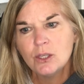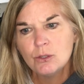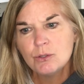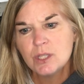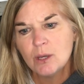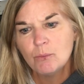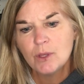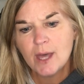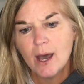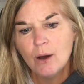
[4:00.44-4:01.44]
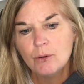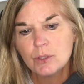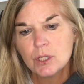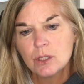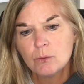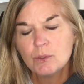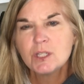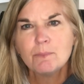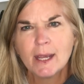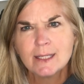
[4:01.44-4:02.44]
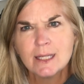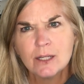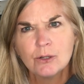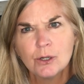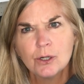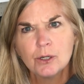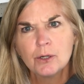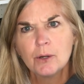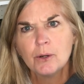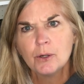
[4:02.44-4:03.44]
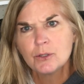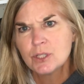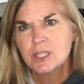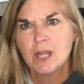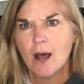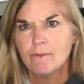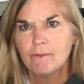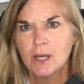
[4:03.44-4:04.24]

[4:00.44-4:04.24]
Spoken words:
used them without respecting her stuff.